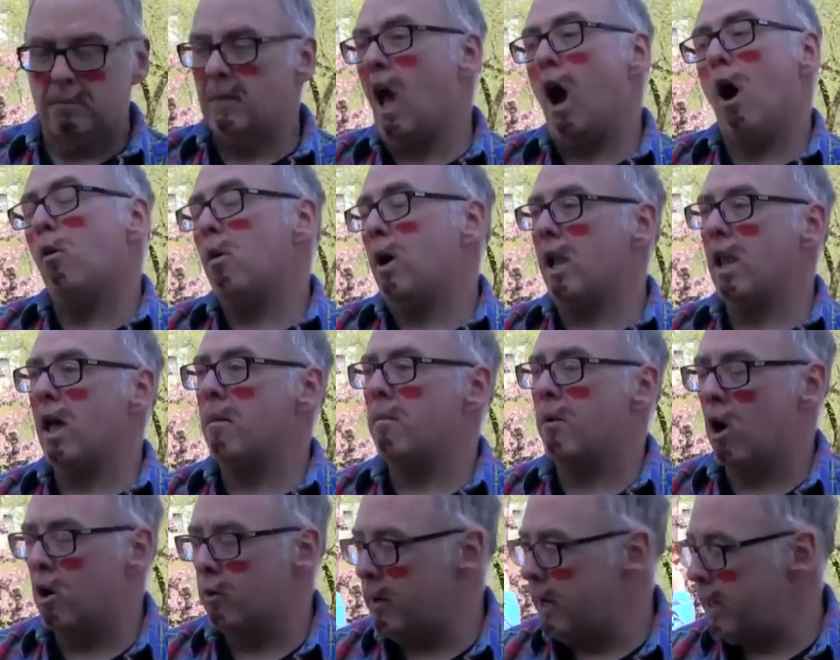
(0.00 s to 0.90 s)
Oh well,
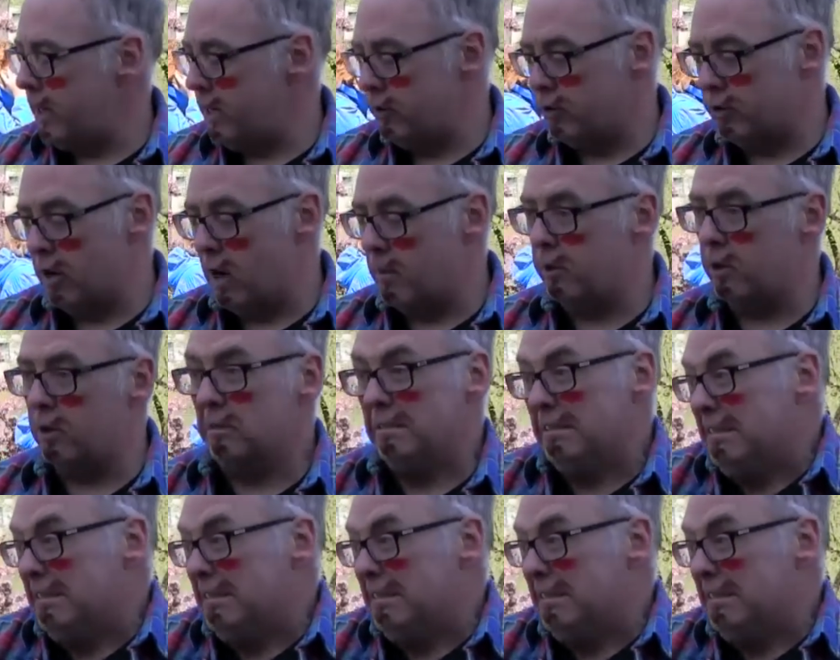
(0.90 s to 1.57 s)
I'm already in trouble.